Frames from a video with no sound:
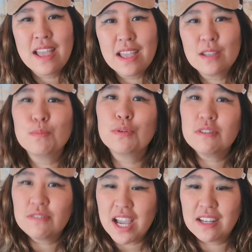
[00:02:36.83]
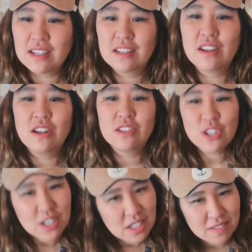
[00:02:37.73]
and provided an
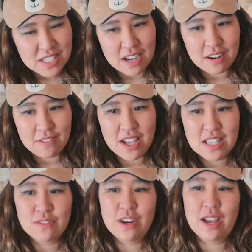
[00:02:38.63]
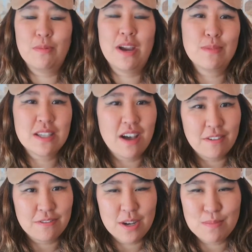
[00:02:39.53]
alternative sacrifice for Abraham to
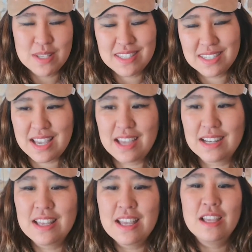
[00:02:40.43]
offer up instead.